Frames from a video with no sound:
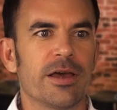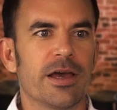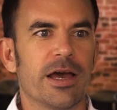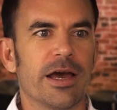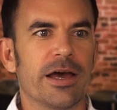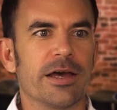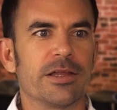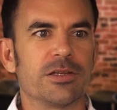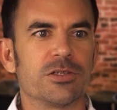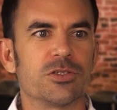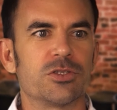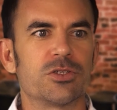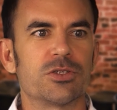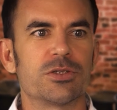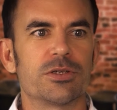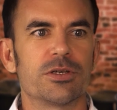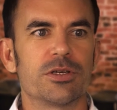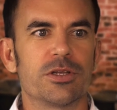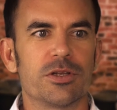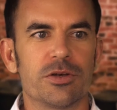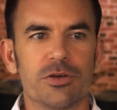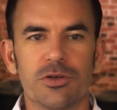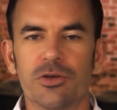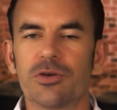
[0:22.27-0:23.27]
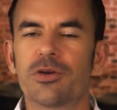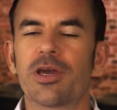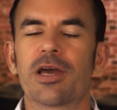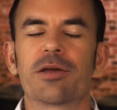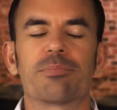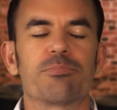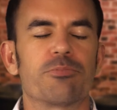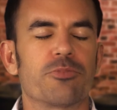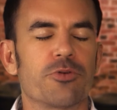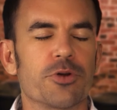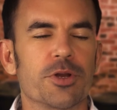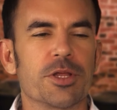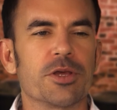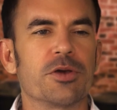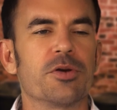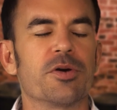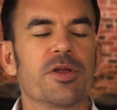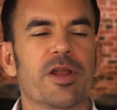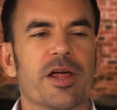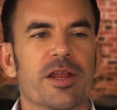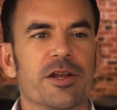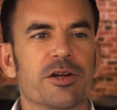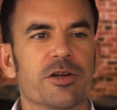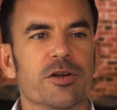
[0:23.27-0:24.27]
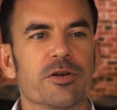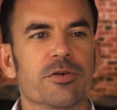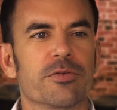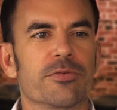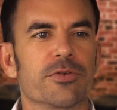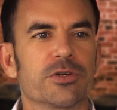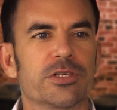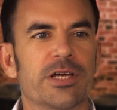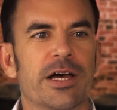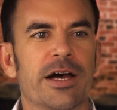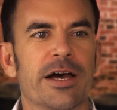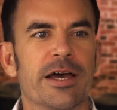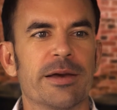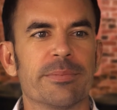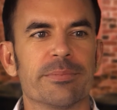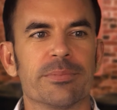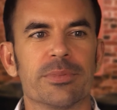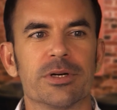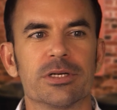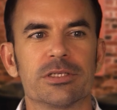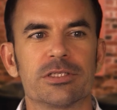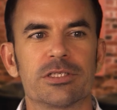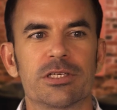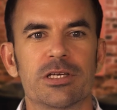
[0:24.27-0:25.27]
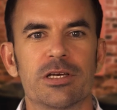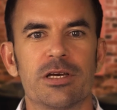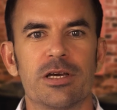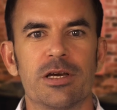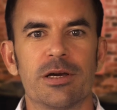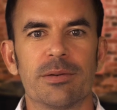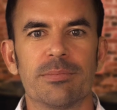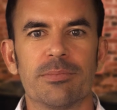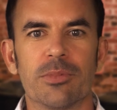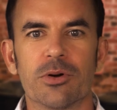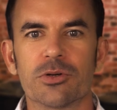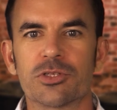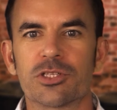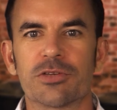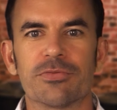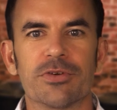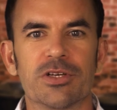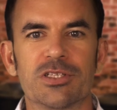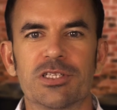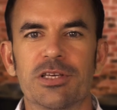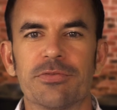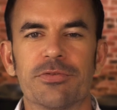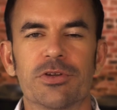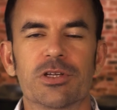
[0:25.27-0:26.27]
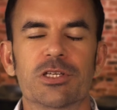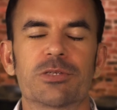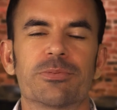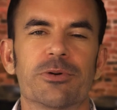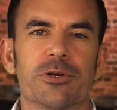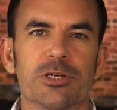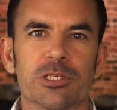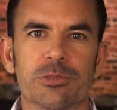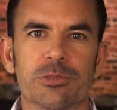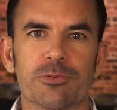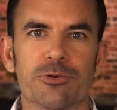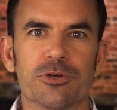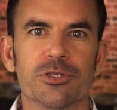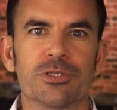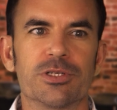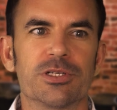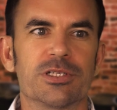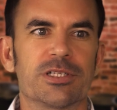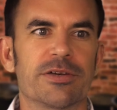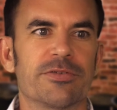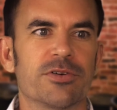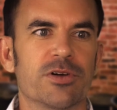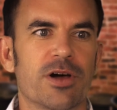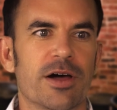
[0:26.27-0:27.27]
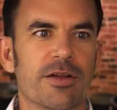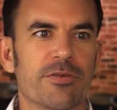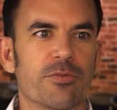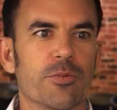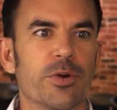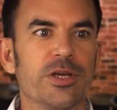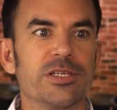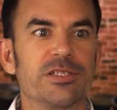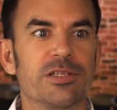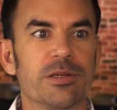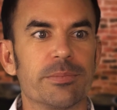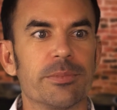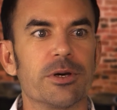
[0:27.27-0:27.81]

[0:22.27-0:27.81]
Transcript: And you, know, you get pretty good at it over time, but most of us, even experienced baristas, have a lot of wasted